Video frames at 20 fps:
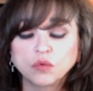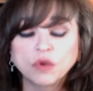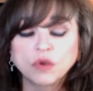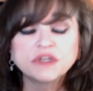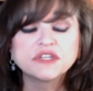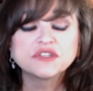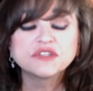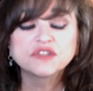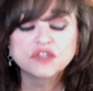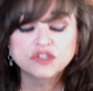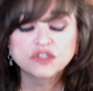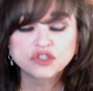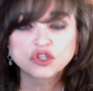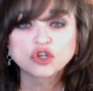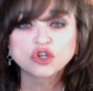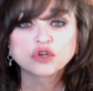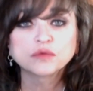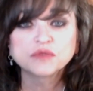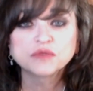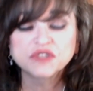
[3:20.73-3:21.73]
does the term
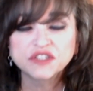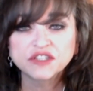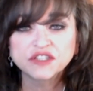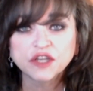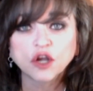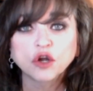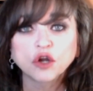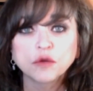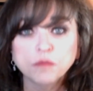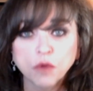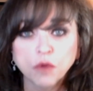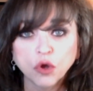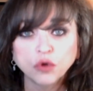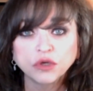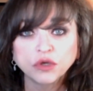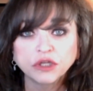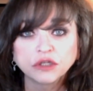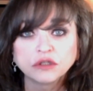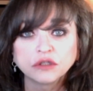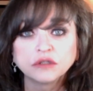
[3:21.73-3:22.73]

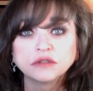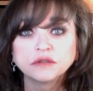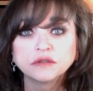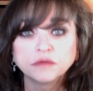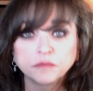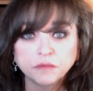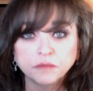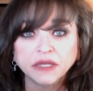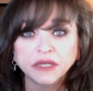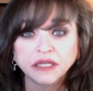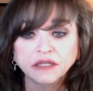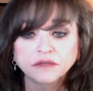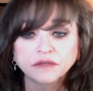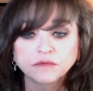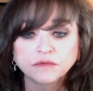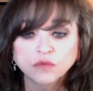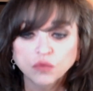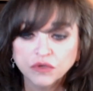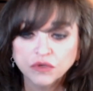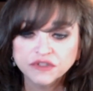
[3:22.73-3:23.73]
ceremonial mean?
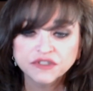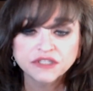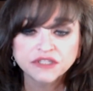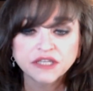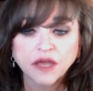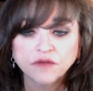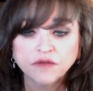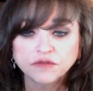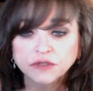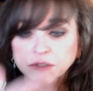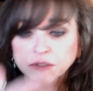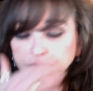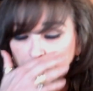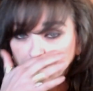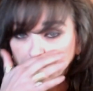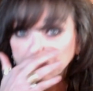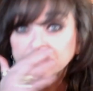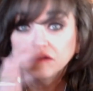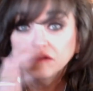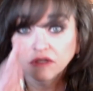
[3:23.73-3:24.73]
What's the definition?
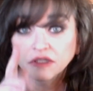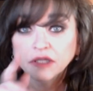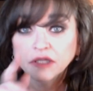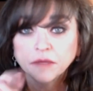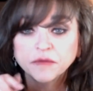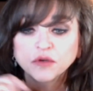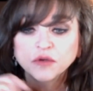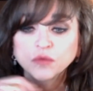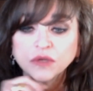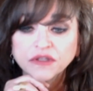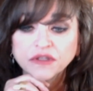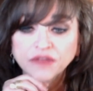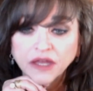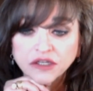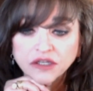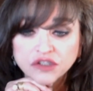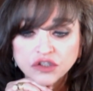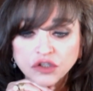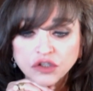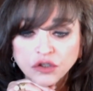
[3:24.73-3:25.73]
Let me read that to
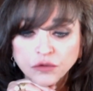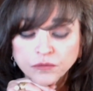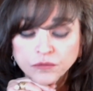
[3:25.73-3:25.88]
you.